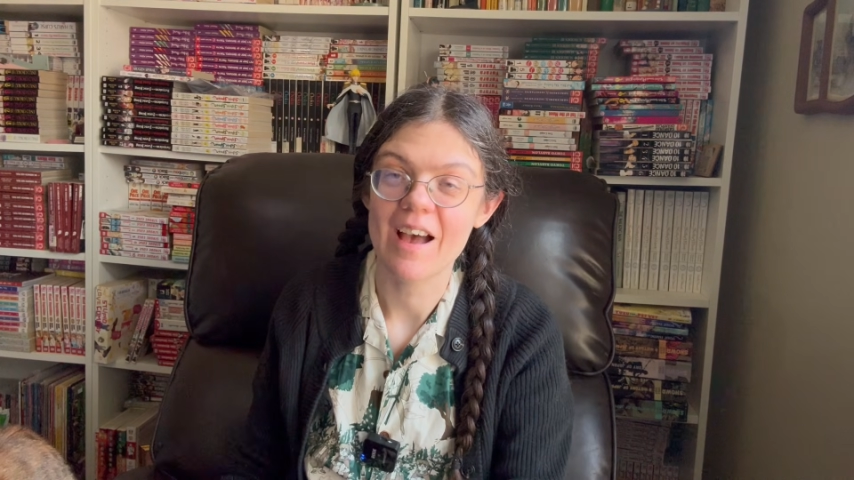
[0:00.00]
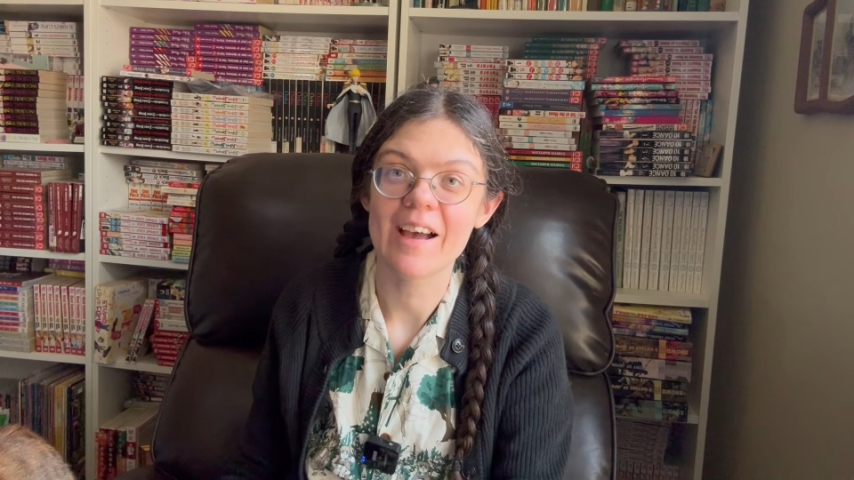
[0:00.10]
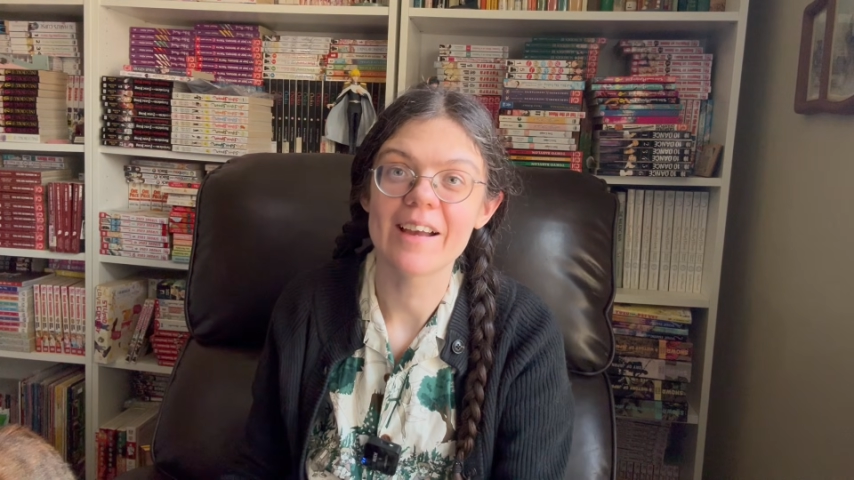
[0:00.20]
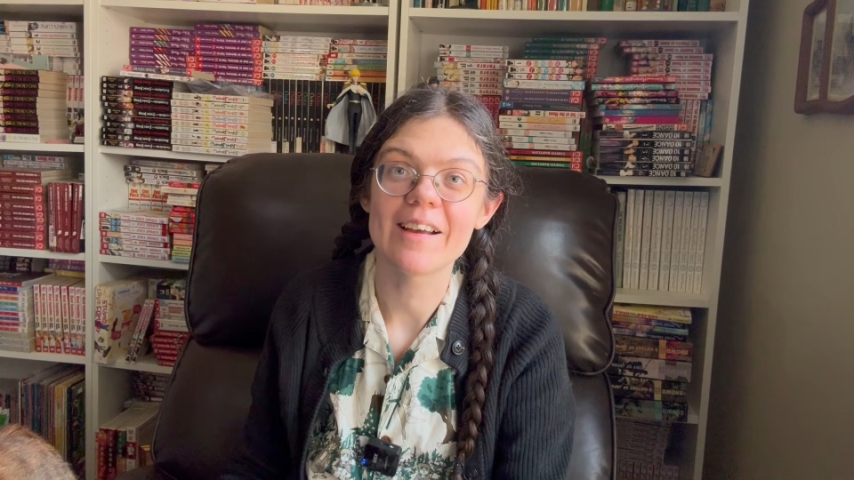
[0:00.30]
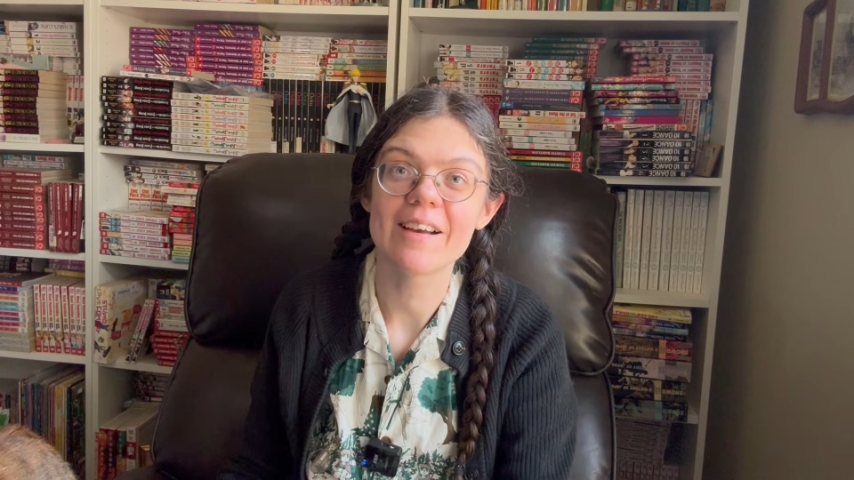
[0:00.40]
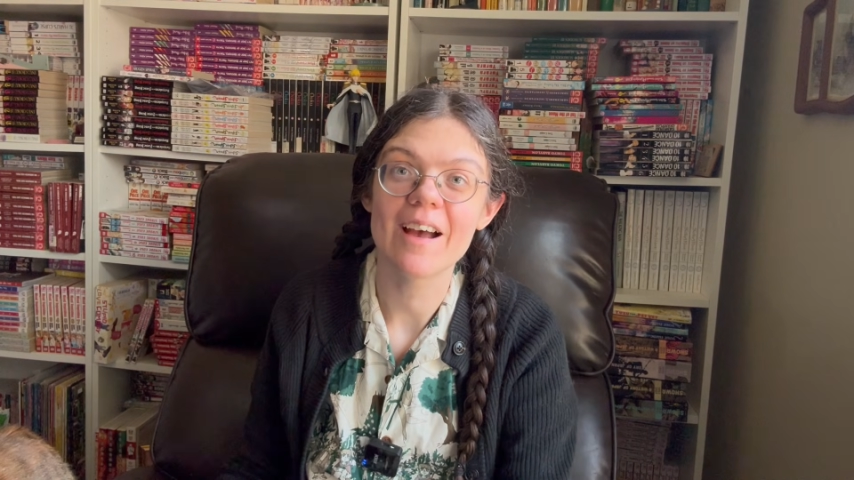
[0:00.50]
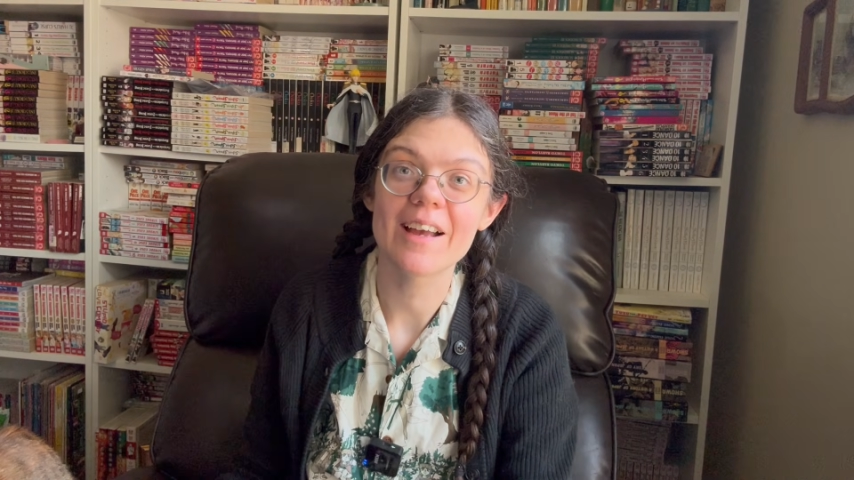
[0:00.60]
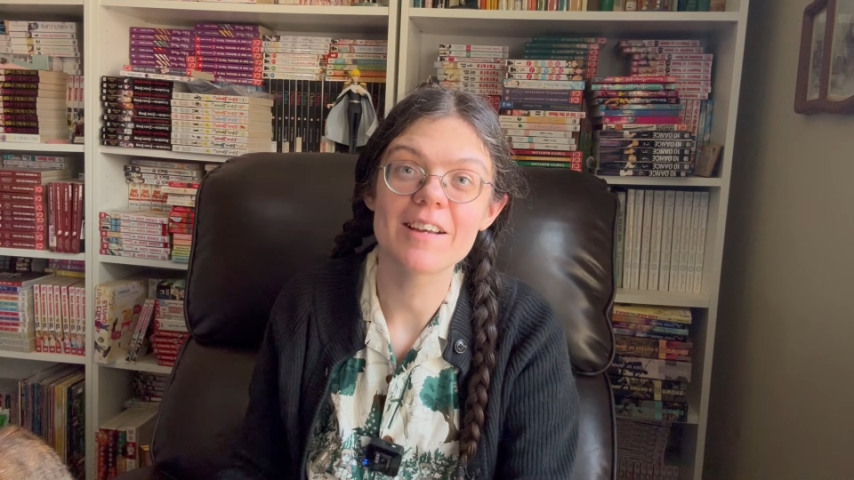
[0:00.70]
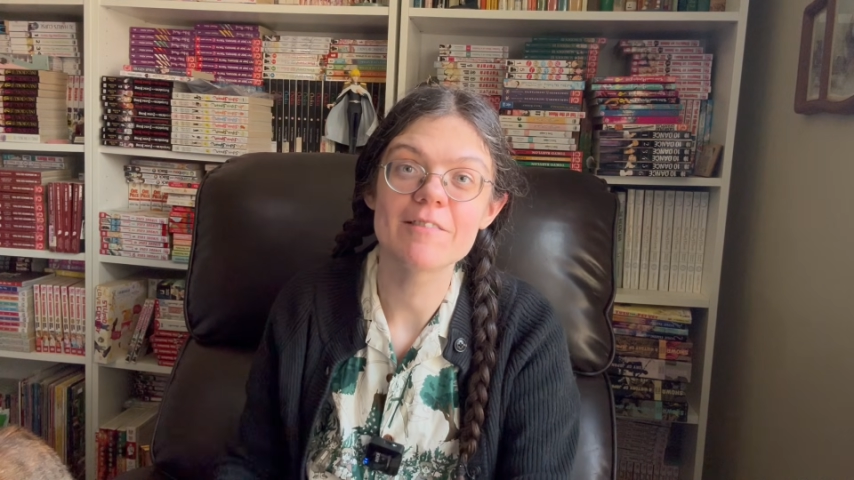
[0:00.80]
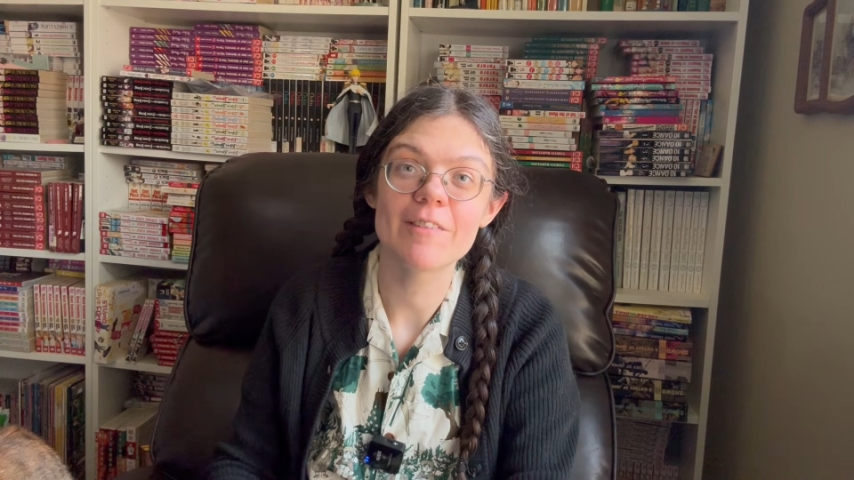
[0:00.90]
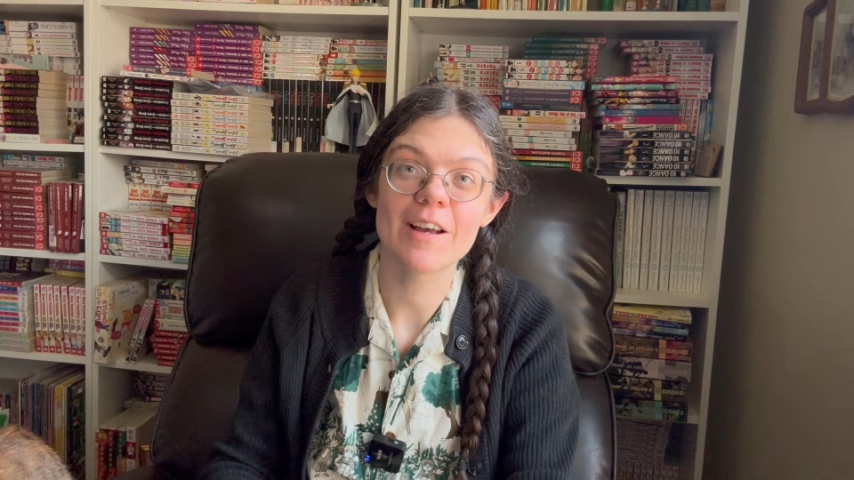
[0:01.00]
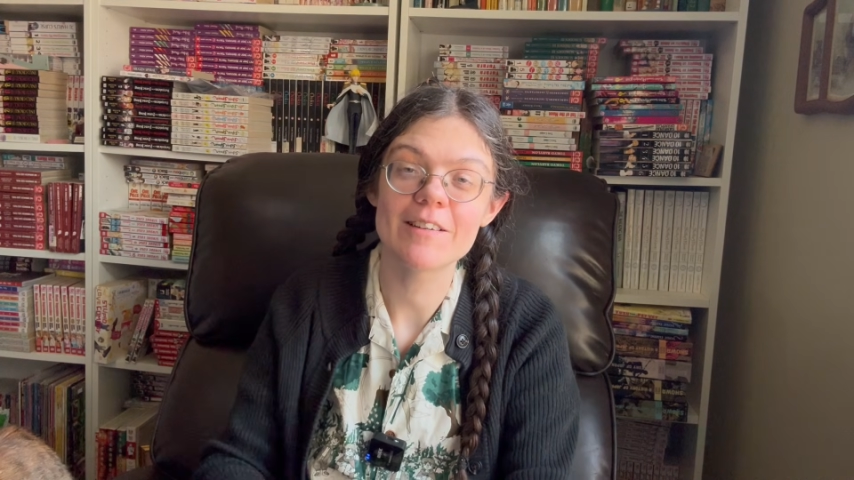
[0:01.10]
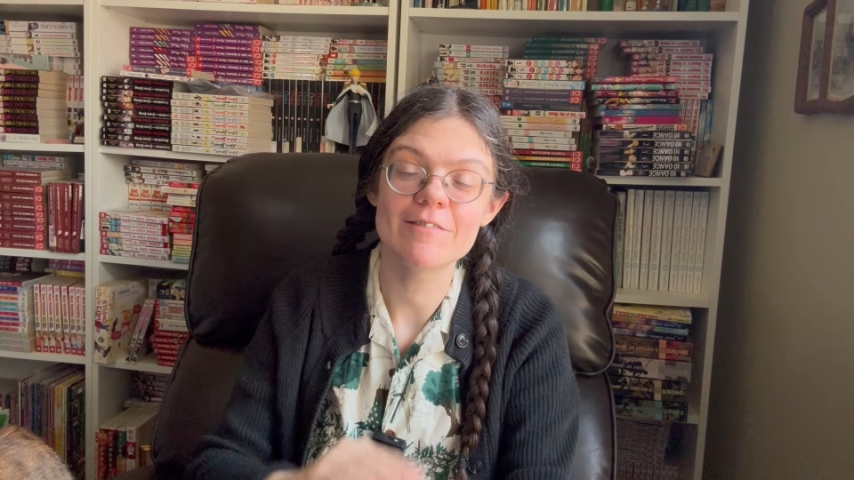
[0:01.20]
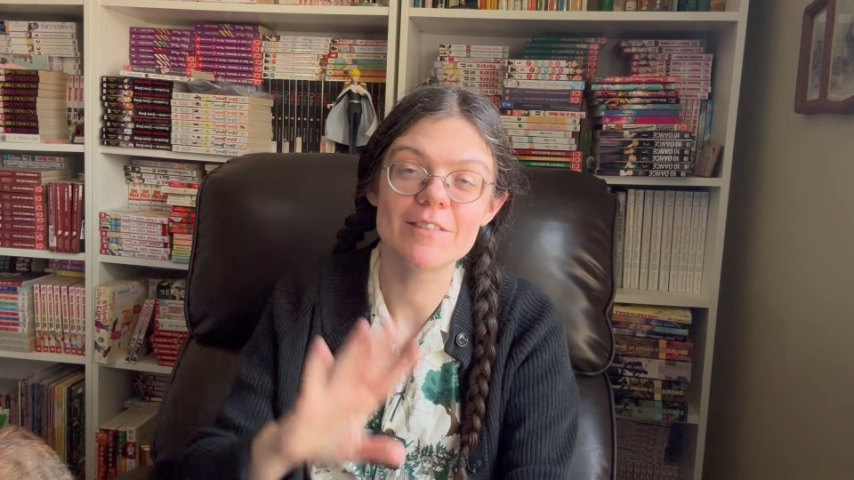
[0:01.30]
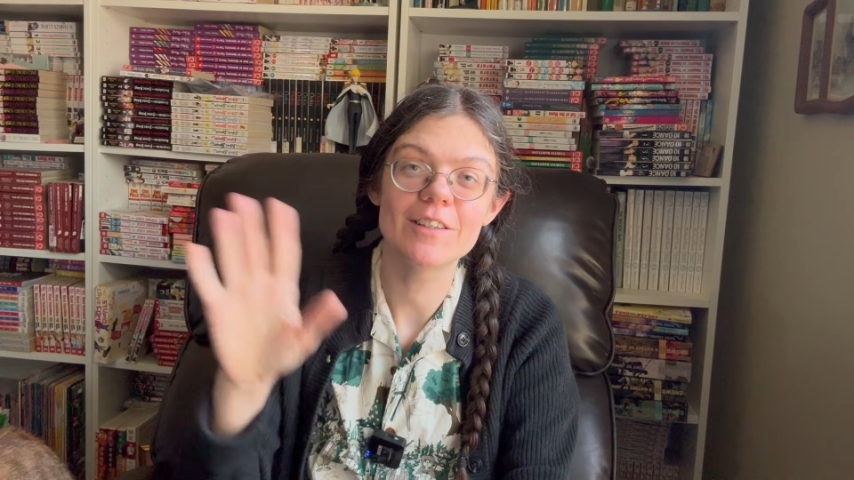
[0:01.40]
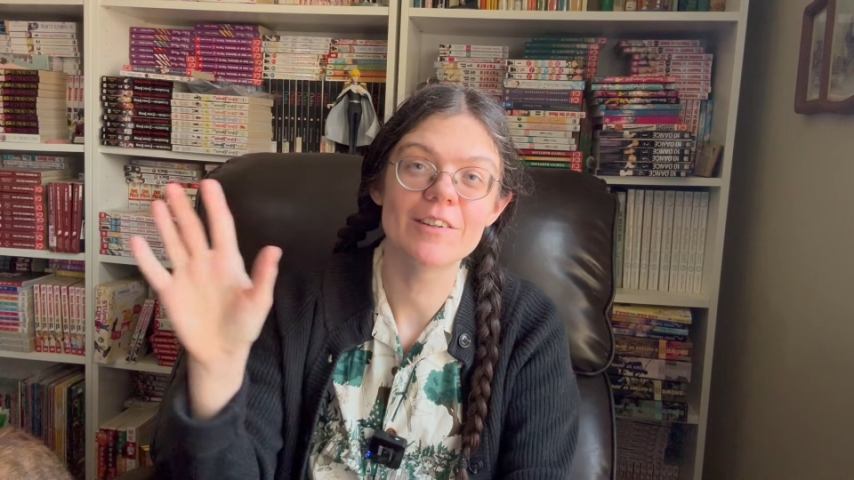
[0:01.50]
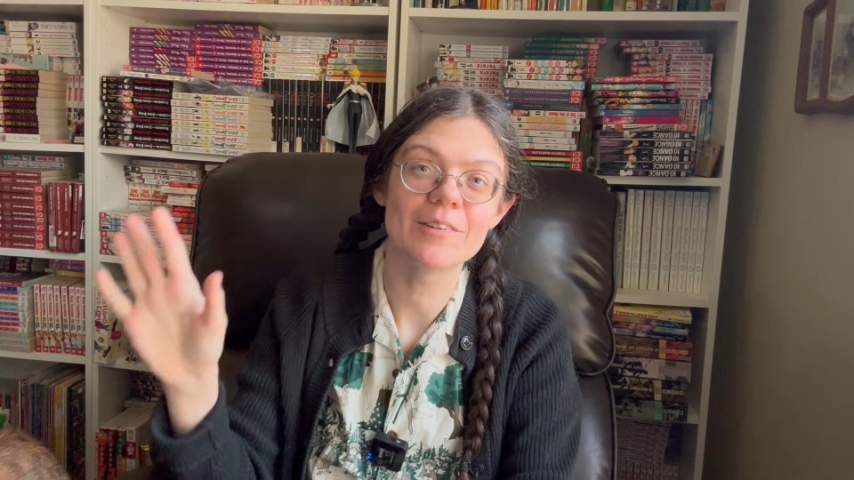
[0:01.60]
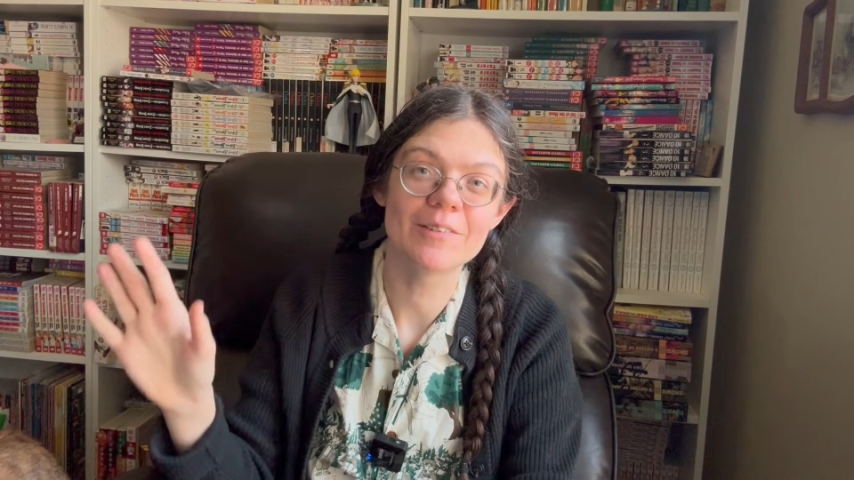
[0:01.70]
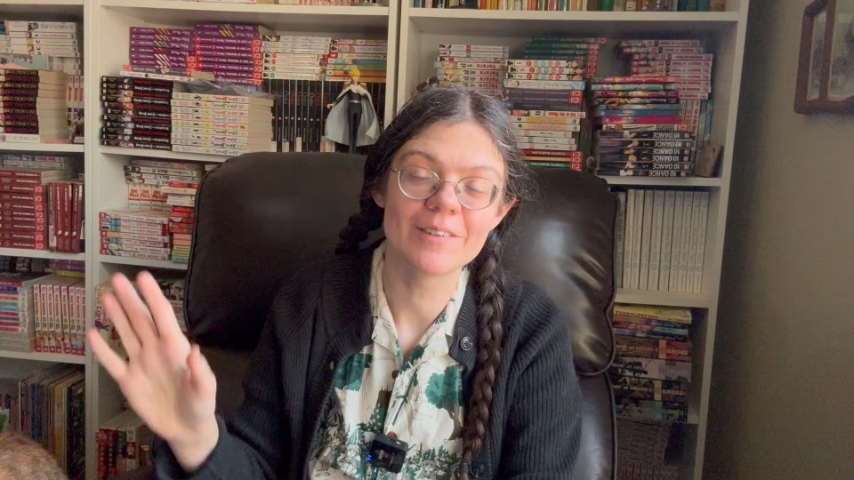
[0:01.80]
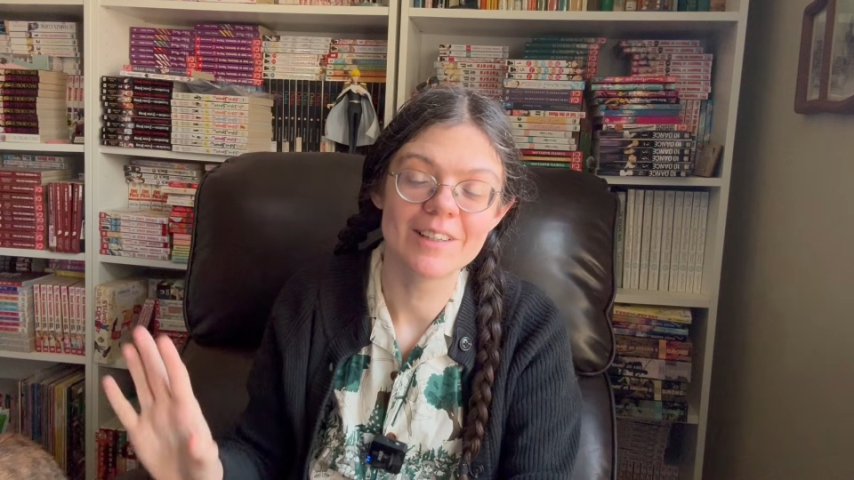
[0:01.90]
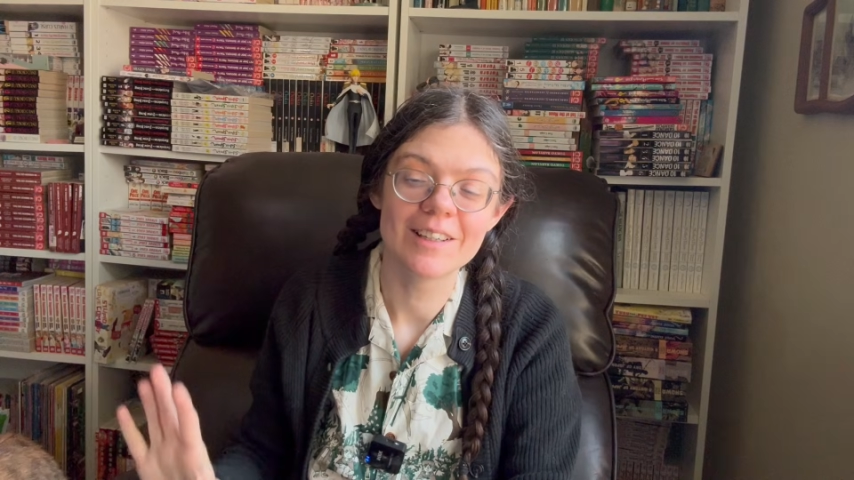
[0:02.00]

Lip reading: I have, you know,